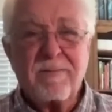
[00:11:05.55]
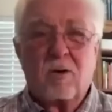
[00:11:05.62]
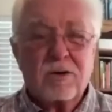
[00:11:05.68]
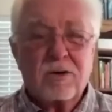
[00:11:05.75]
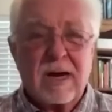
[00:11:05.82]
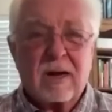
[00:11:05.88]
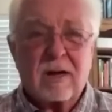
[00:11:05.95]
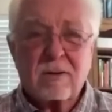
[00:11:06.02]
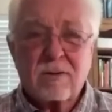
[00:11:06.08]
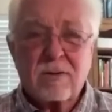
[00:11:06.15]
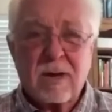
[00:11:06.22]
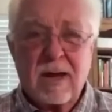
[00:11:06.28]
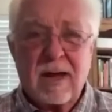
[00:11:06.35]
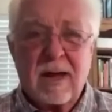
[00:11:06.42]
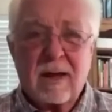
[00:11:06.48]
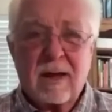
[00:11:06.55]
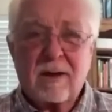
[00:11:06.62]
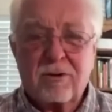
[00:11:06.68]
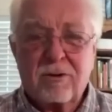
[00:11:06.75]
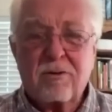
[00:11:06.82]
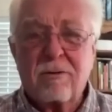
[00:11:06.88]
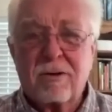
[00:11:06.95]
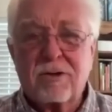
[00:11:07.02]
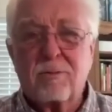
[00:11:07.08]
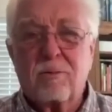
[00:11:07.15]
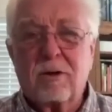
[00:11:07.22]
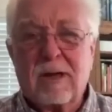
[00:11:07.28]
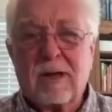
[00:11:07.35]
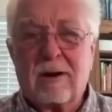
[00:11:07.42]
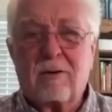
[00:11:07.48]
hotels and tourism
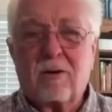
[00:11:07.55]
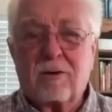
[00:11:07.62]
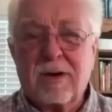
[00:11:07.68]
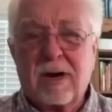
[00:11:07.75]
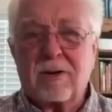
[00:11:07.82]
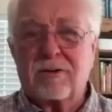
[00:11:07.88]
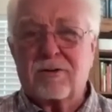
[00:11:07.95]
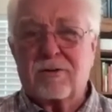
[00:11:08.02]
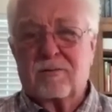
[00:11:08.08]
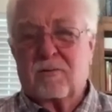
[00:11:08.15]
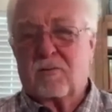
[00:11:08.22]
related, hotels,